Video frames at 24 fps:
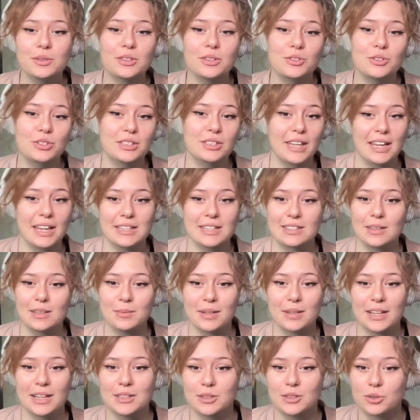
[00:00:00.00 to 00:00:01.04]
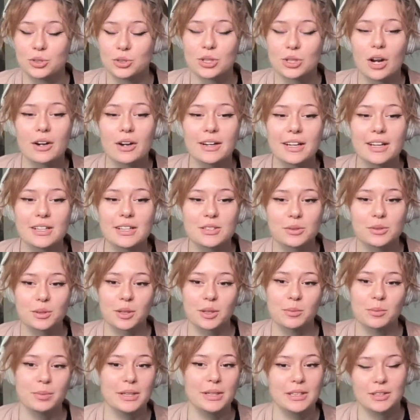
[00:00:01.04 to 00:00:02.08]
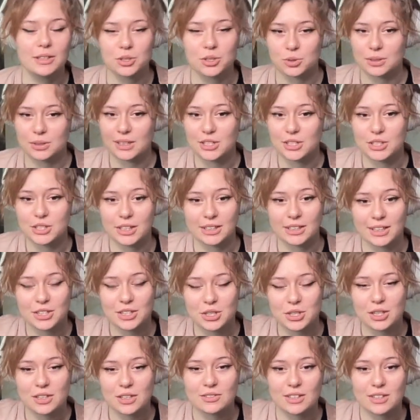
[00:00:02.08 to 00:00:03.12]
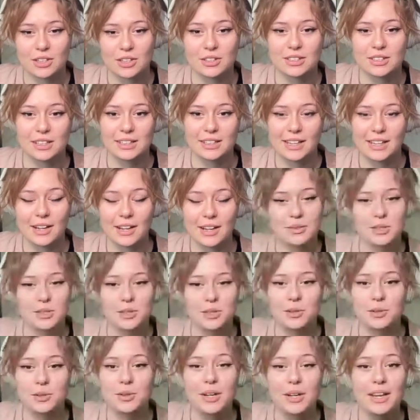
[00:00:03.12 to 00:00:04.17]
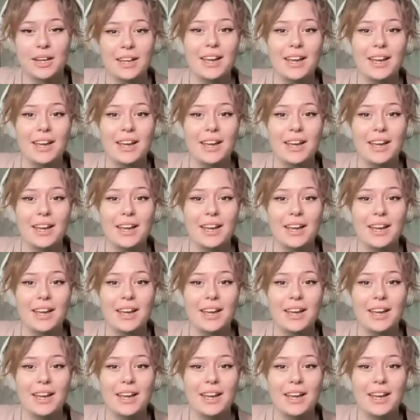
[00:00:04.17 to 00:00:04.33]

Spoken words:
You just can't seem to hit those targets or complete the strategic initiatives that you're setting out to.